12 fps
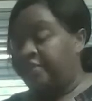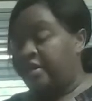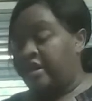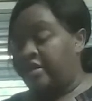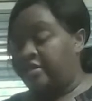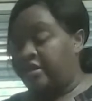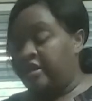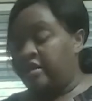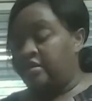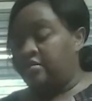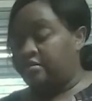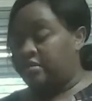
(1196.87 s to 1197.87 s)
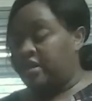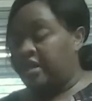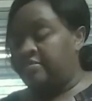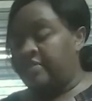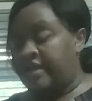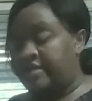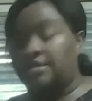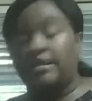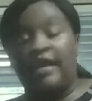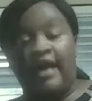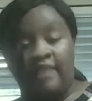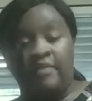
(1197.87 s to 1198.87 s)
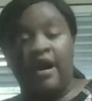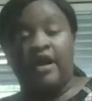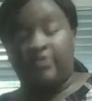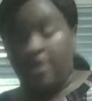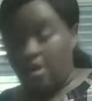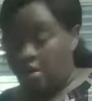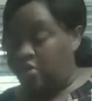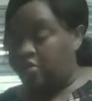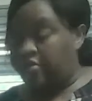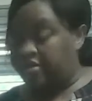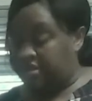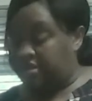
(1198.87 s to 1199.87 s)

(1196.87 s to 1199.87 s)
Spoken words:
And then getting that slime out of the okra is the